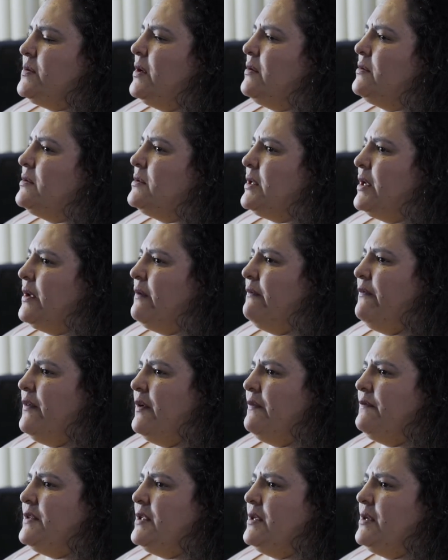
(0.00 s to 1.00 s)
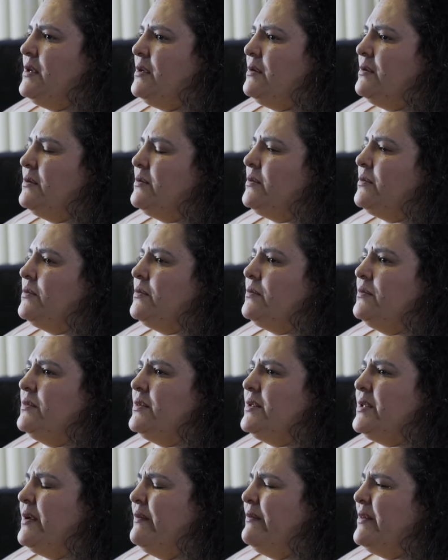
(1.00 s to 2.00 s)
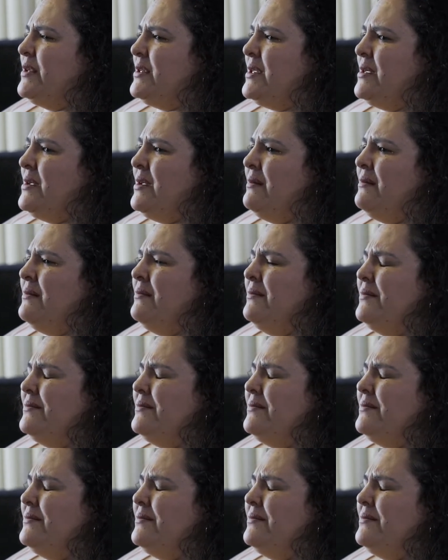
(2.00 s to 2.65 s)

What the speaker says: when I was like 15 to 17,